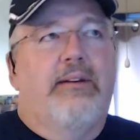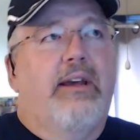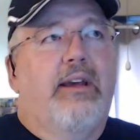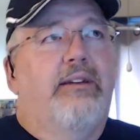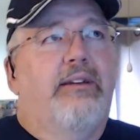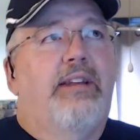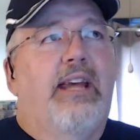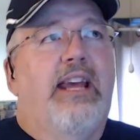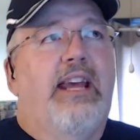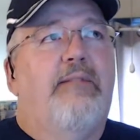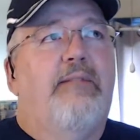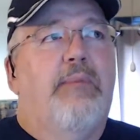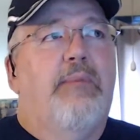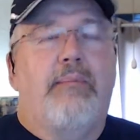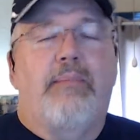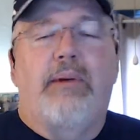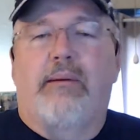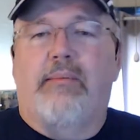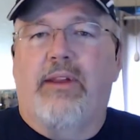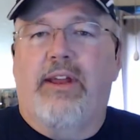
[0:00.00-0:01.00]
and Dave might
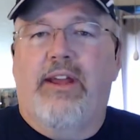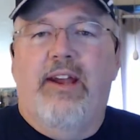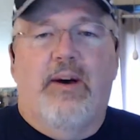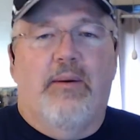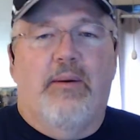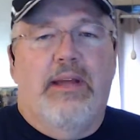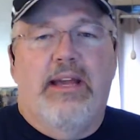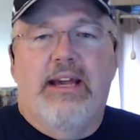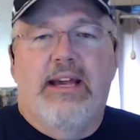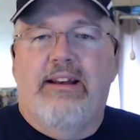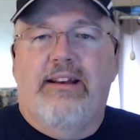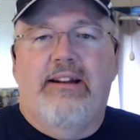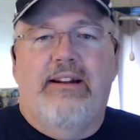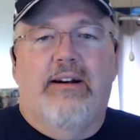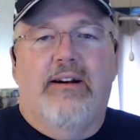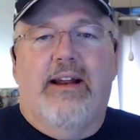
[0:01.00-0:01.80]
be able to help me out here.